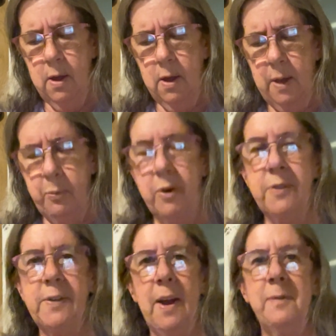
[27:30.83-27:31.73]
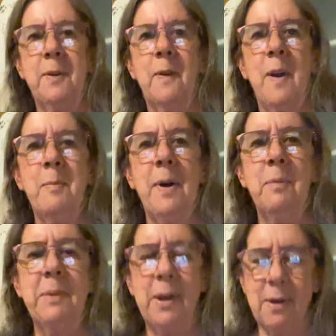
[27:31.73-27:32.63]
I put aside for Grandma
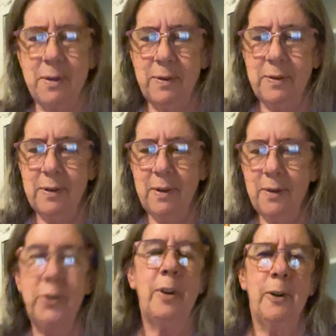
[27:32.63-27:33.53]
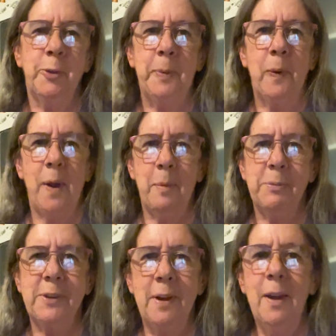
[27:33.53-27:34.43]
because she calls me
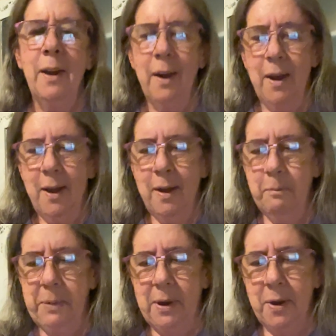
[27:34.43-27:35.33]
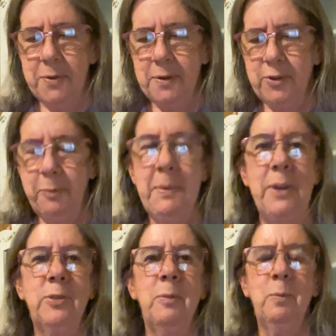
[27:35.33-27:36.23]
Grams." Because she
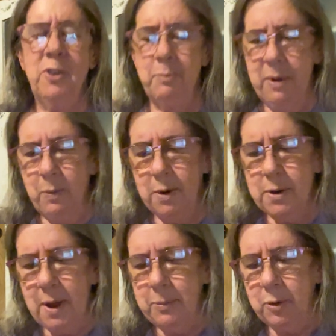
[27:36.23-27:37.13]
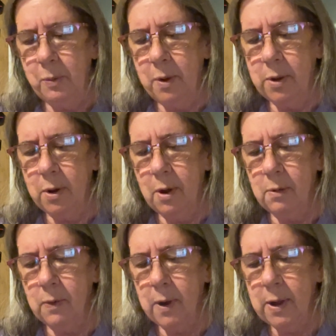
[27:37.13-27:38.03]
mentioned to me one time she wanted an all
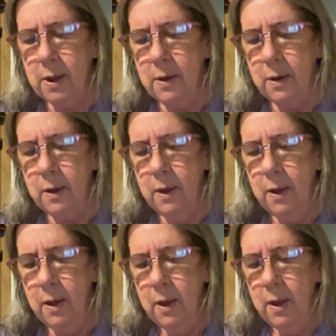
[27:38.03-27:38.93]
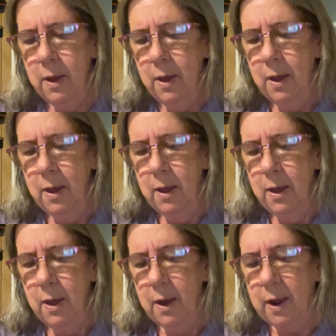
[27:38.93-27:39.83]
gray kitten.
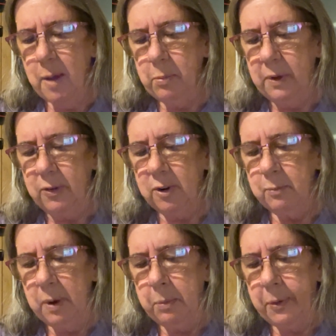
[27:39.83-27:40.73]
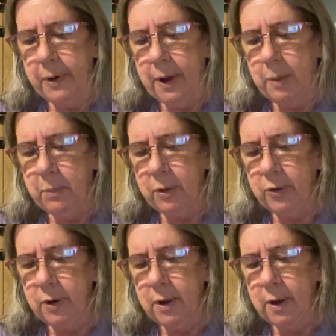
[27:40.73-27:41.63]
I can't believe she remembered that, but she
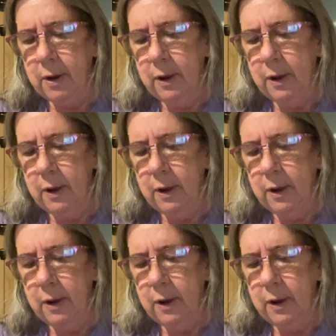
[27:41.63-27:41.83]
did.